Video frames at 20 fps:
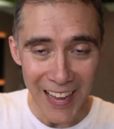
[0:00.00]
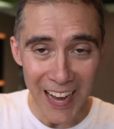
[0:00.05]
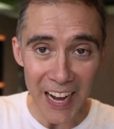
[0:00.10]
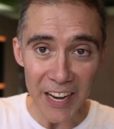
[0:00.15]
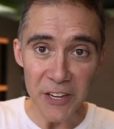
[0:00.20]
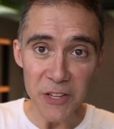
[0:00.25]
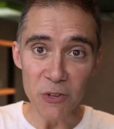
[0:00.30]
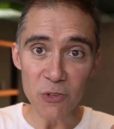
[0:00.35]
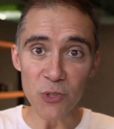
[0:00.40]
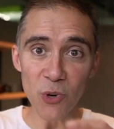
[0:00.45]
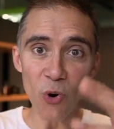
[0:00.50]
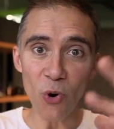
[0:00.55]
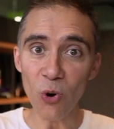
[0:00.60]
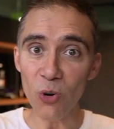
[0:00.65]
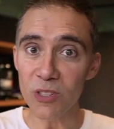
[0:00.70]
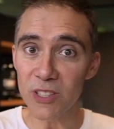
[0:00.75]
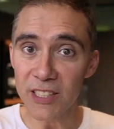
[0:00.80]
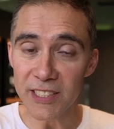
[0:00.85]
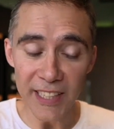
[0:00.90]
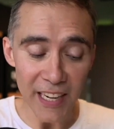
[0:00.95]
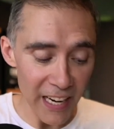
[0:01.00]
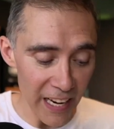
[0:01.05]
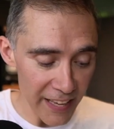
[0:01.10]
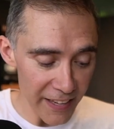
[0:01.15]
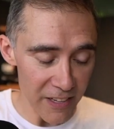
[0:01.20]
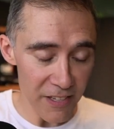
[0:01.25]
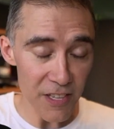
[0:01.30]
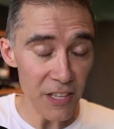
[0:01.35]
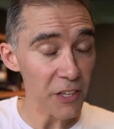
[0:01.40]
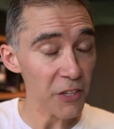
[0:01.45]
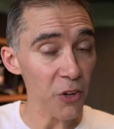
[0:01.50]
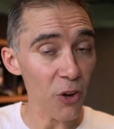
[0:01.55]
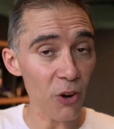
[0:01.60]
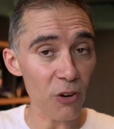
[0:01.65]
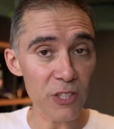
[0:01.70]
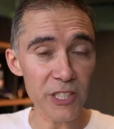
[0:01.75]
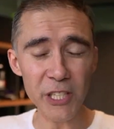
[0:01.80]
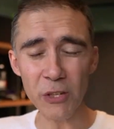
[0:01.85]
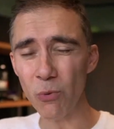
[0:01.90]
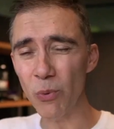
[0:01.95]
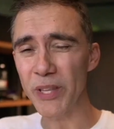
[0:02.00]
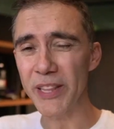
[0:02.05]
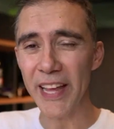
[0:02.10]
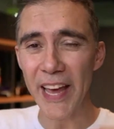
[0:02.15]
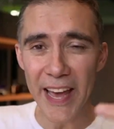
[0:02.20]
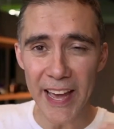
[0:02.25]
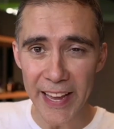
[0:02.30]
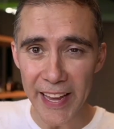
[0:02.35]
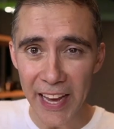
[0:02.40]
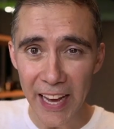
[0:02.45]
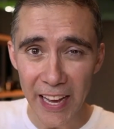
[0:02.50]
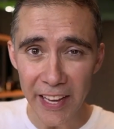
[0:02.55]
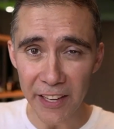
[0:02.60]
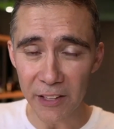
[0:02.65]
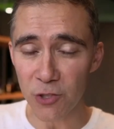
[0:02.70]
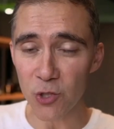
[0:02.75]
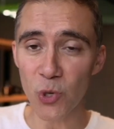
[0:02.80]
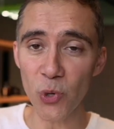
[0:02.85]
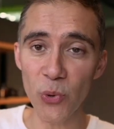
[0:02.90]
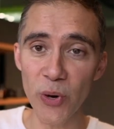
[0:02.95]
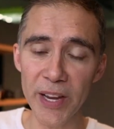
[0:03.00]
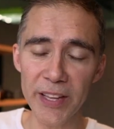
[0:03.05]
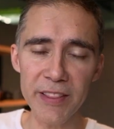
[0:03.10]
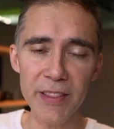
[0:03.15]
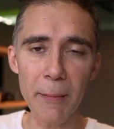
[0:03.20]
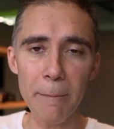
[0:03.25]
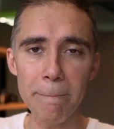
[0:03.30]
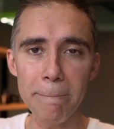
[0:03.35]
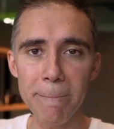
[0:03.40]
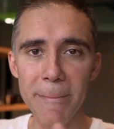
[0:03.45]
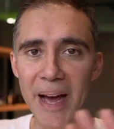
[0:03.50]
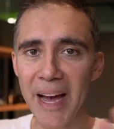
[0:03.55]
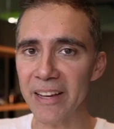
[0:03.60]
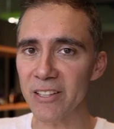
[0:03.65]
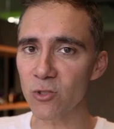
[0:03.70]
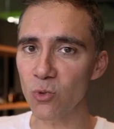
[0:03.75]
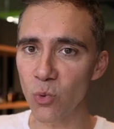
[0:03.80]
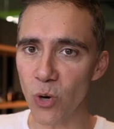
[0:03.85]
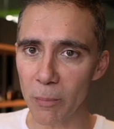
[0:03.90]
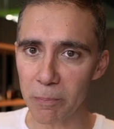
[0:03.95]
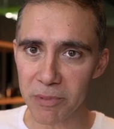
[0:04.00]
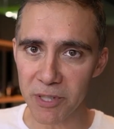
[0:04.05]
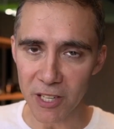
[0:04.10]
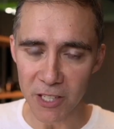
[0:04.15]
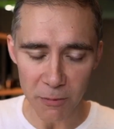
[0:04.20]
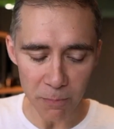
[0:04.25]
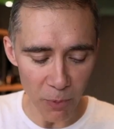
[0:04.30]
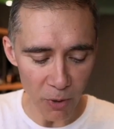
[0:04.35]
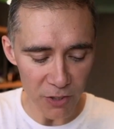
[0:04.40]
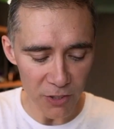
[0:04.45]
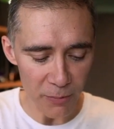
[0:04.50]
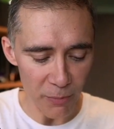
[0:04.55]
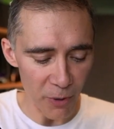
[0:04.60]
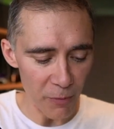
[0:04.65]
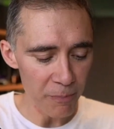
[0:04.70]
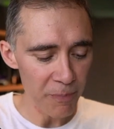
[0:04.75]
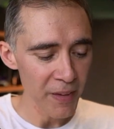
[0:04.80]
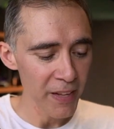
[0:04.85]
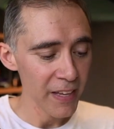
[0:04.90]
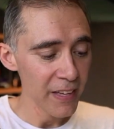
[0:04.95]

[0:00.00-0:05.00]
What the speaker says: and use all this latest technology with AI to create the best websites possible.